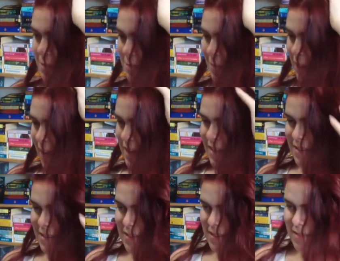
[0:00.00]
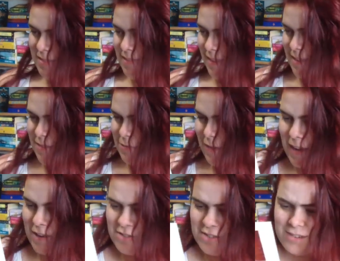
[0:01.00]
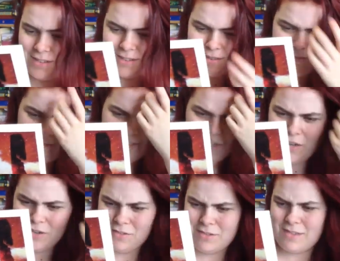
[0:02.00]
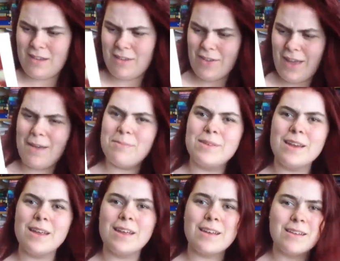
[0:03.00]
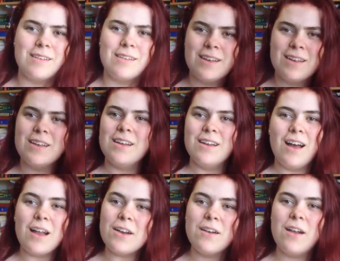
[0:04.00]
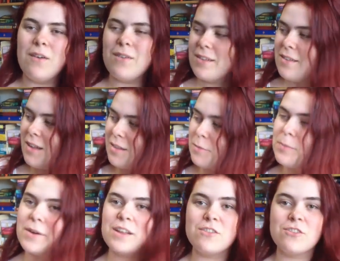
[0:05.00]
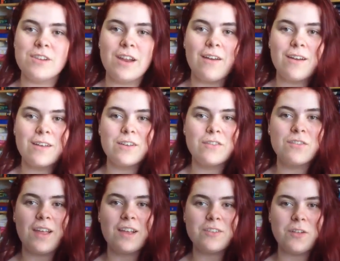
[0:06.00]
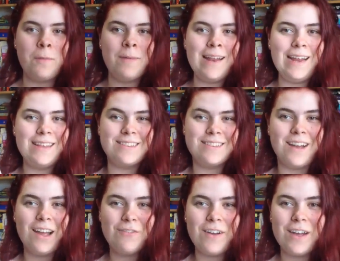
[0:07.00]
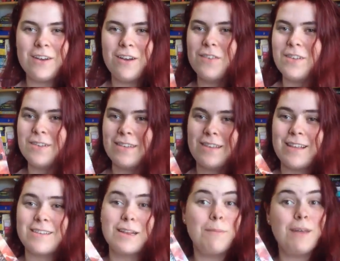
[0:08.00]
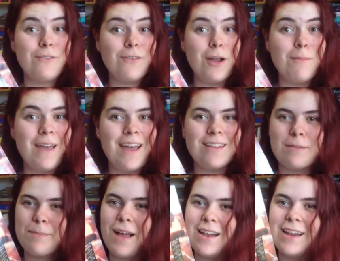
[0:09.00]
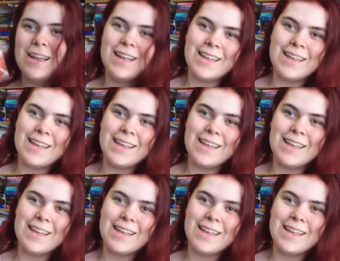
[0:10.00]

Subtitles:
some planets and there's rangers and, you know, stuff happening, and I don't know, it sounds pretty generic of like so many sci-fi novels and there's gonna be a romance, but